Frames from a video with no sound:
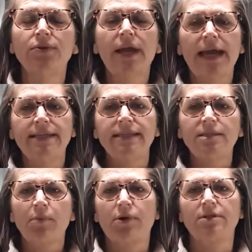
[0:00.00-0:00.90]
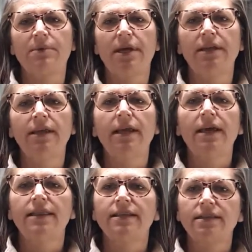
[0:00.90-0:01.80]
KZ Sportsman.
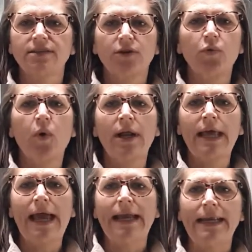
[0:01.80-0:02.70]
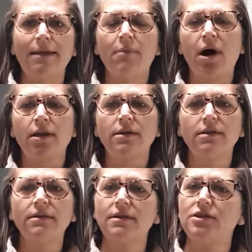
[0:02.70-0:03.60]
This is their 180
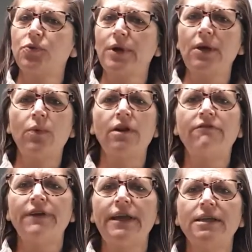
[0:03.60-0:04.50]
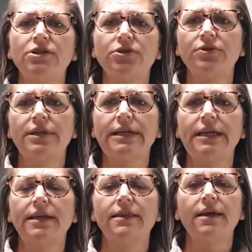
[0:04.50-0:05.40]
model. 21 feet is your
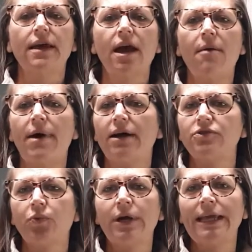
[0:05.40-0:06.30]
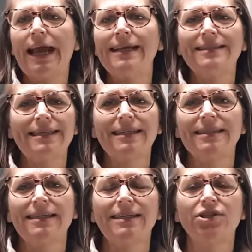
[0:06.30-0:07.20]
length, about
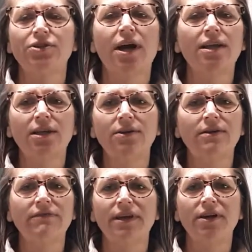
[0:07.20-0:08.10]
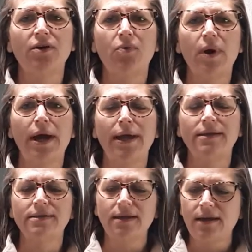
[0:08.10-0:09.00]
2860 is your unloaded vehicle
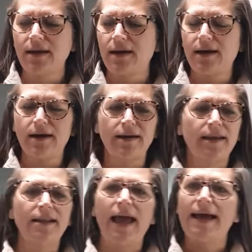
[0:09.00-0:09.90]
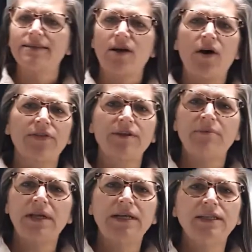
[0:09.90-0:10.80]
weight. It has all the
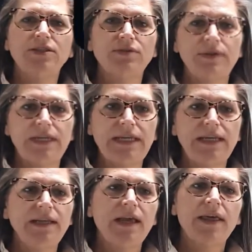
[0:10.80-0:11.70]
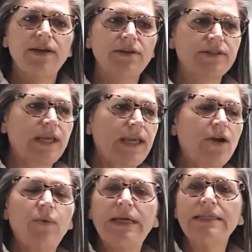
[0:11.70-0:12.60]
amenities you need. There's a
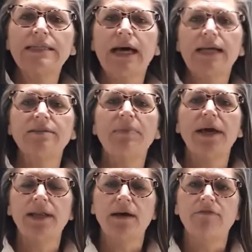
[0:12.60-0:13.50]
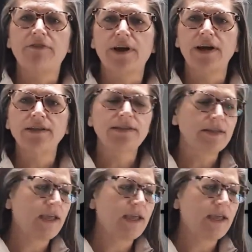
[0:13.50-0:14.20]
queen size bed up front,